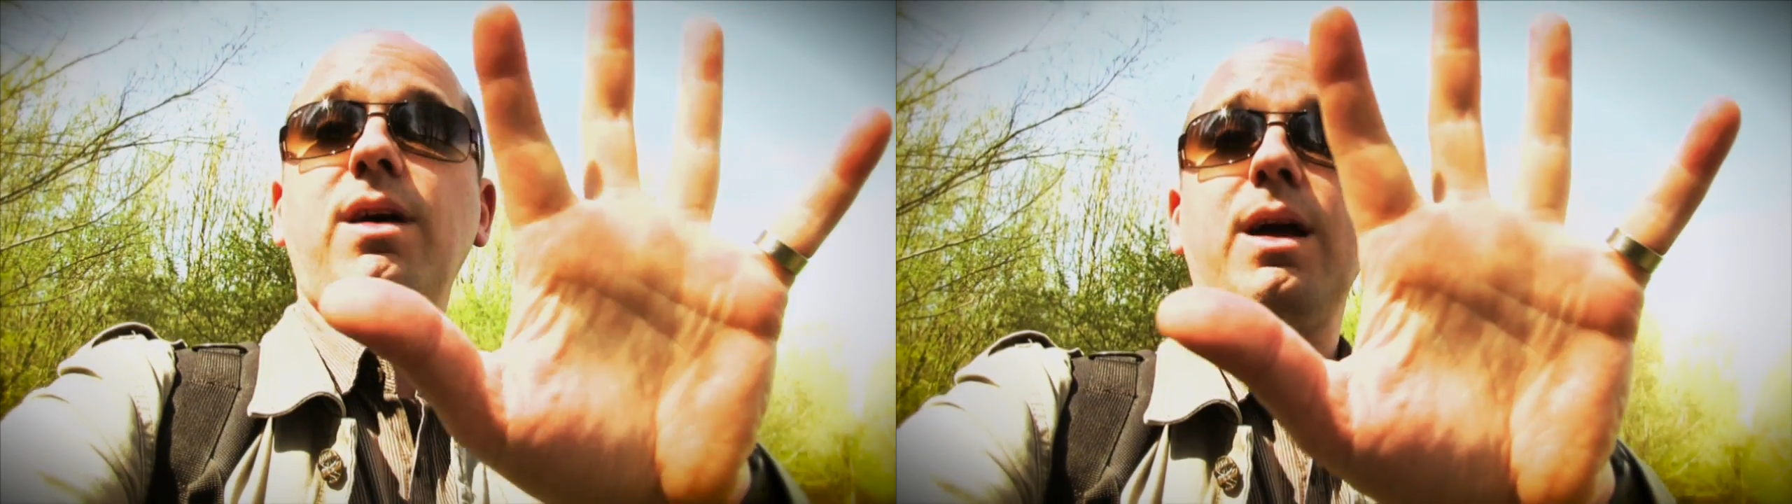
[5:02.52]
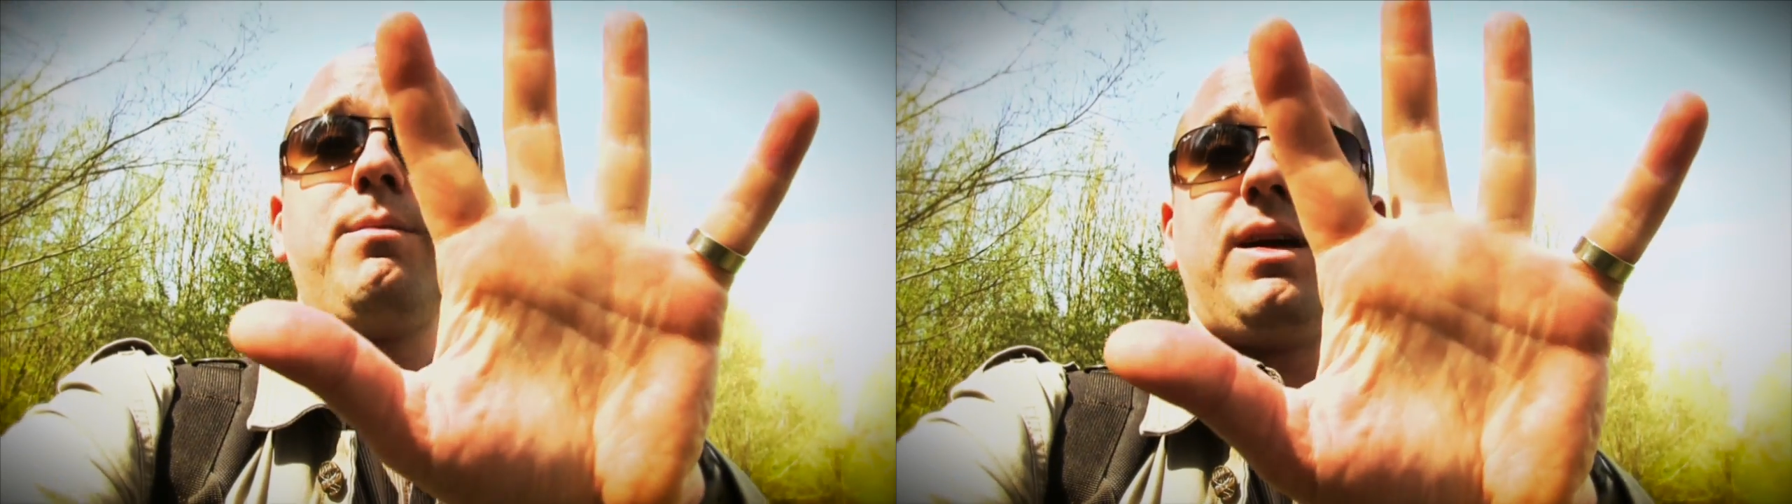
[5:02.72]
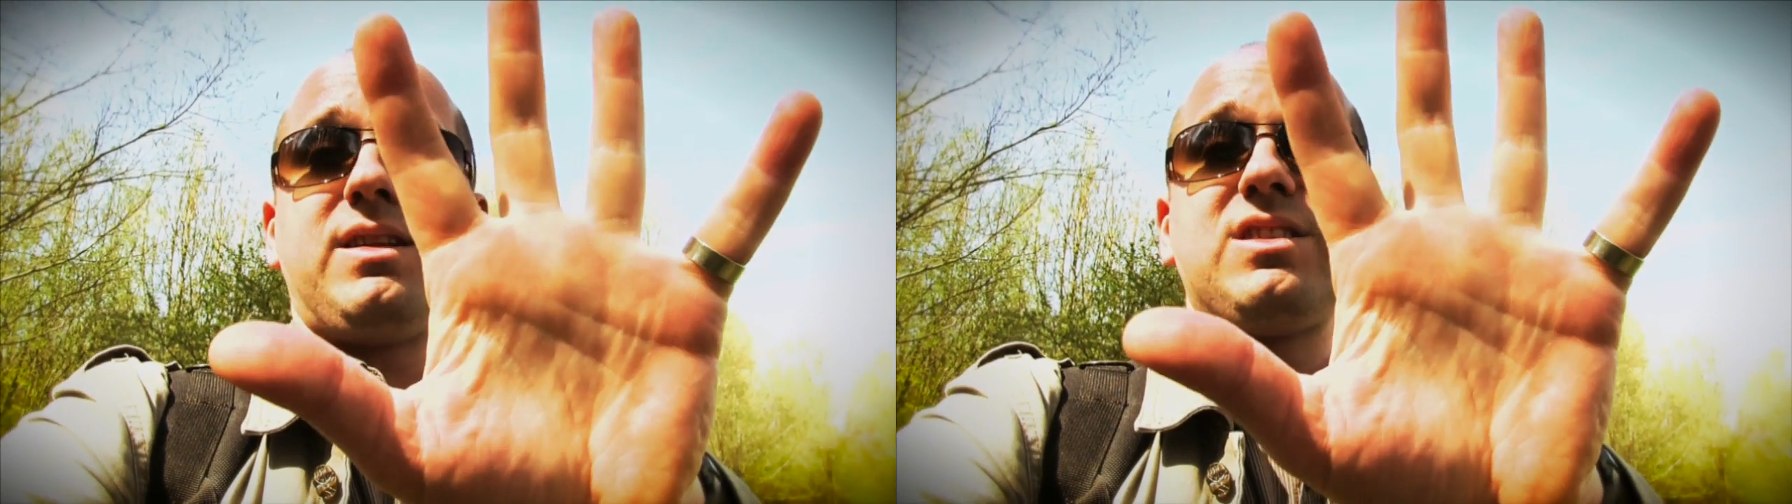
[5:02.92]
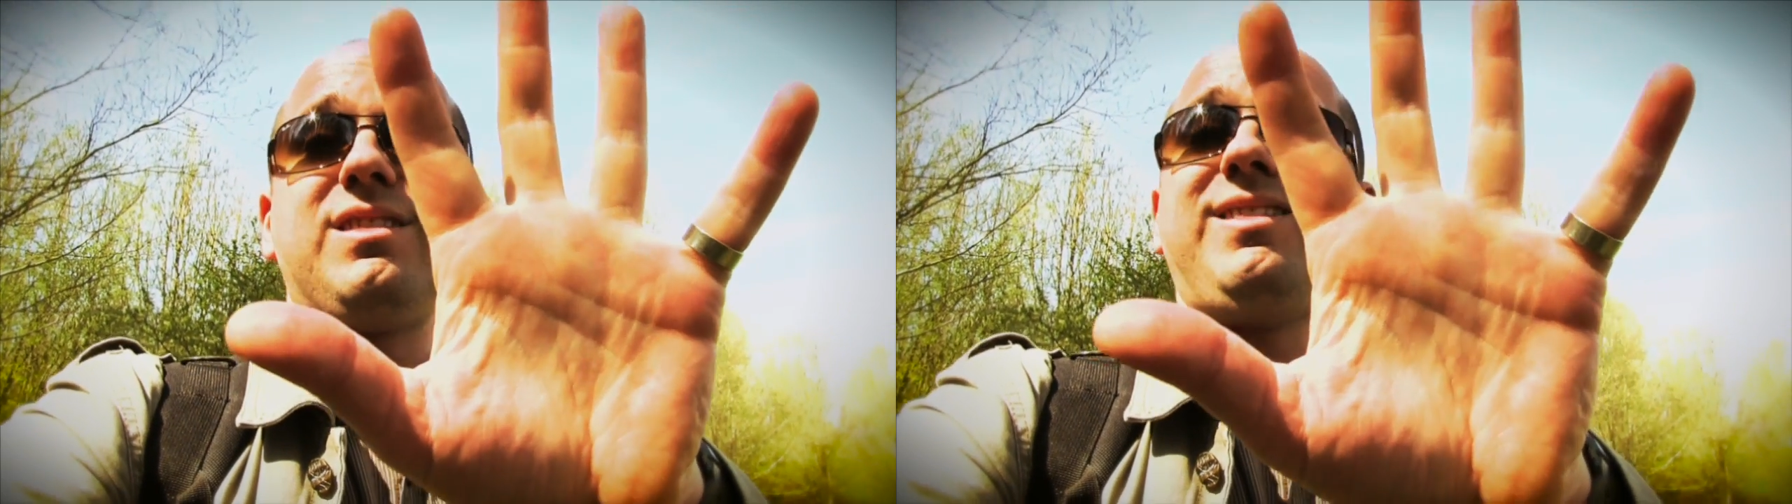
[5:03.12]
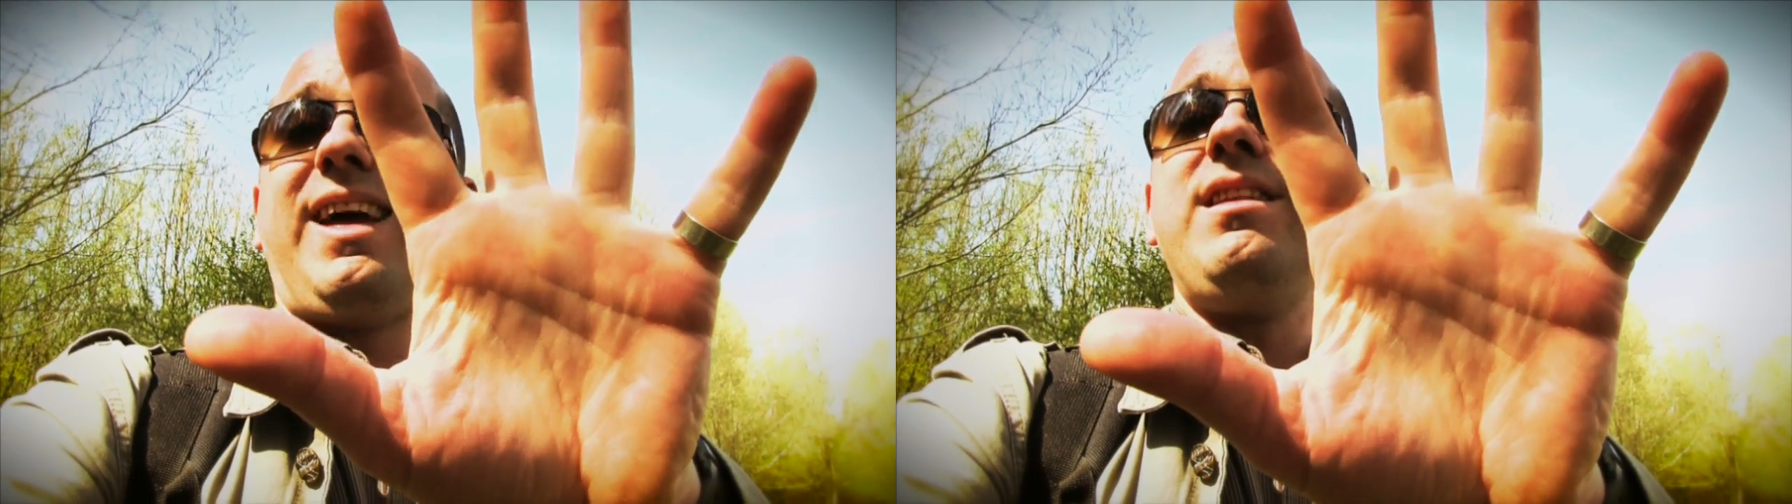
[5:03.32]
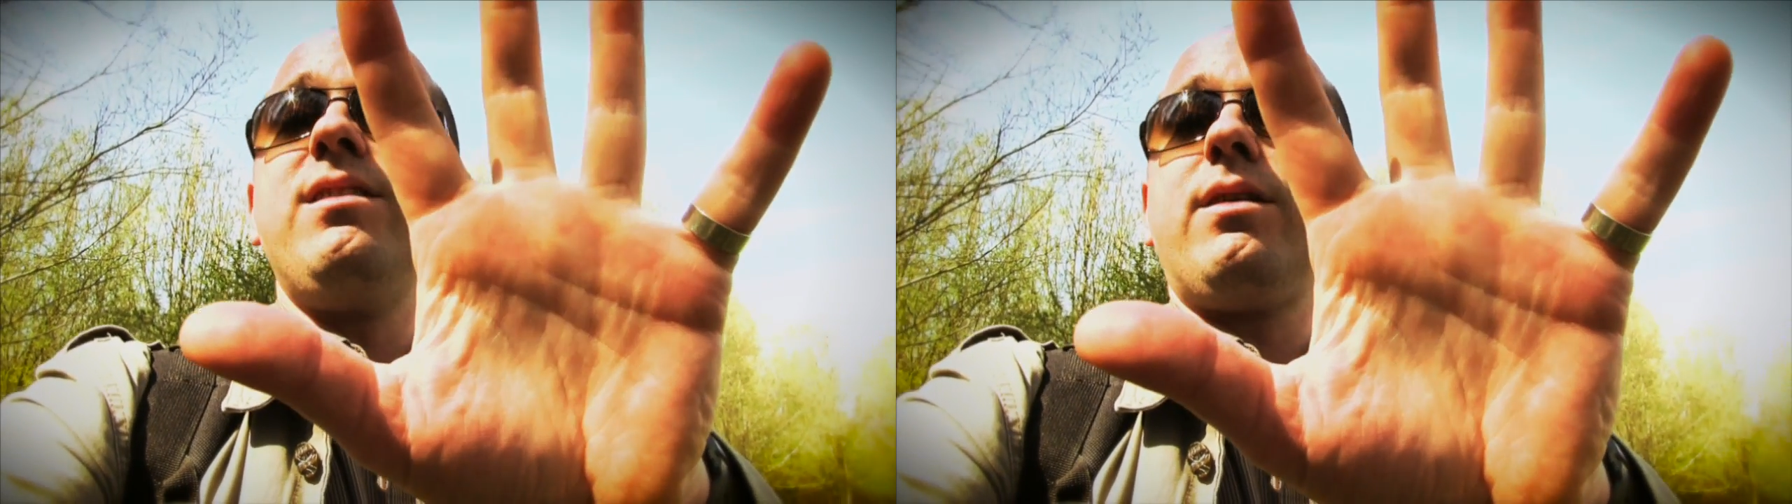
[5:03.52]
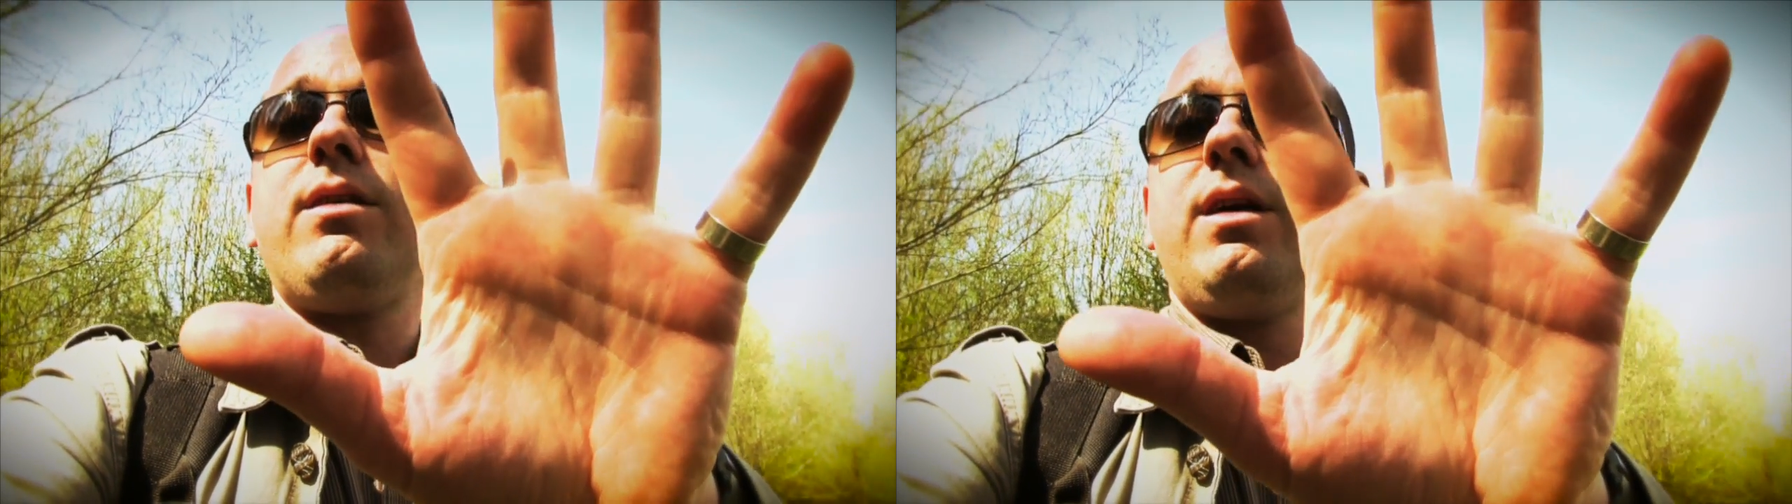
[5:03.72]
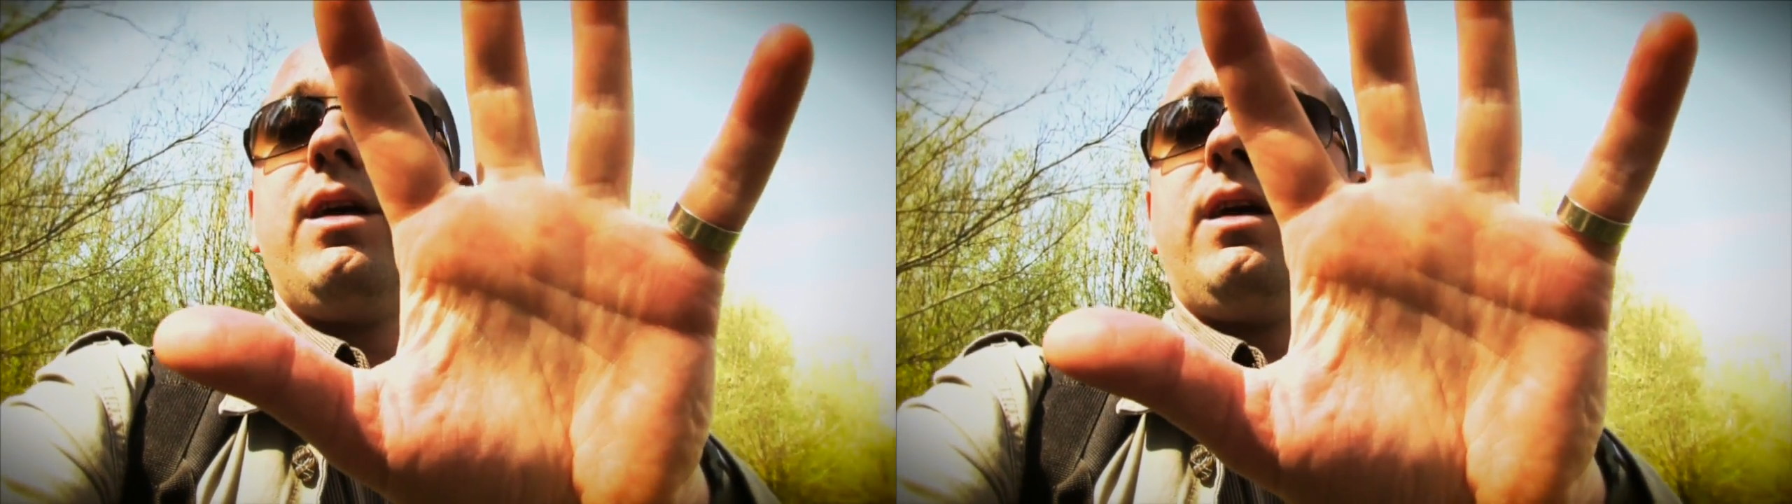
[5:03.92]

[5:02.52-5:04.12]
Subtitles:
time, it's tender